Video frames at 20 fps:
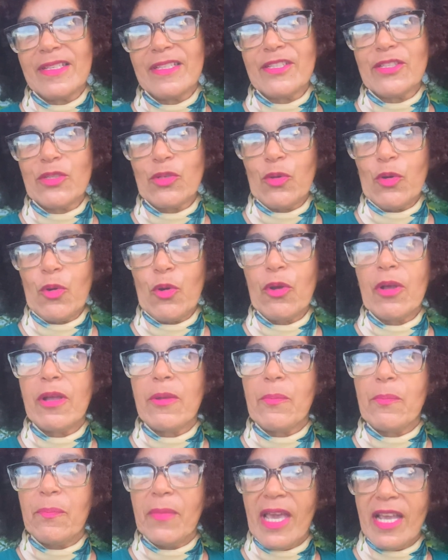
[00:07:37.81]
So
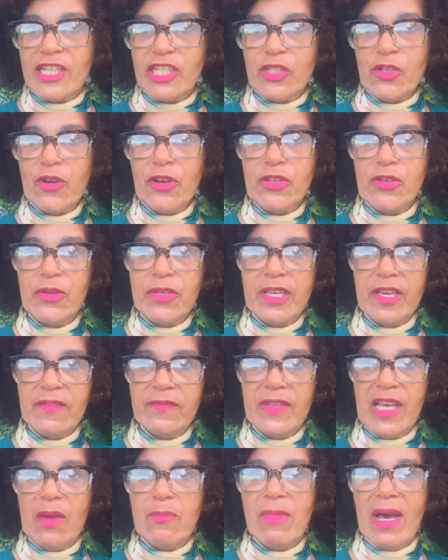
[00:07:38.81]
make sure you
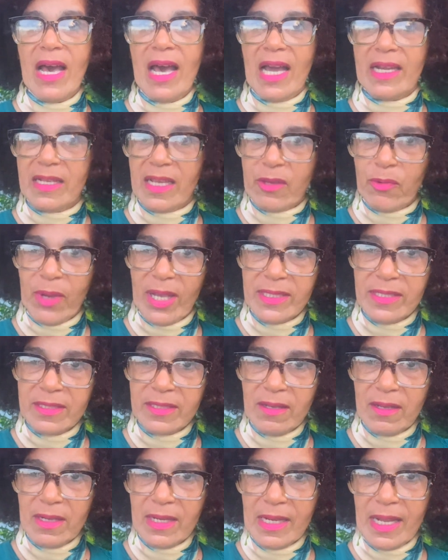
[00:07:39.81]
give them adequate
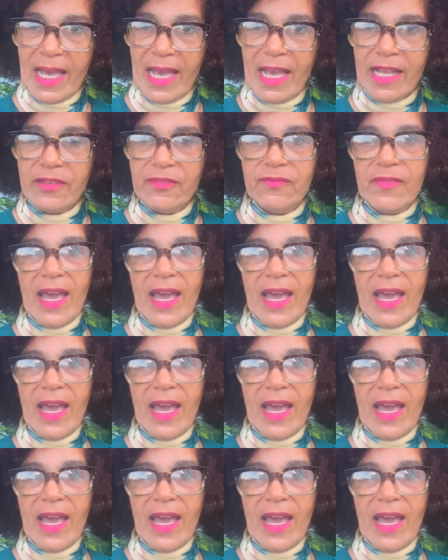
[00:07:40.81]
sunlight.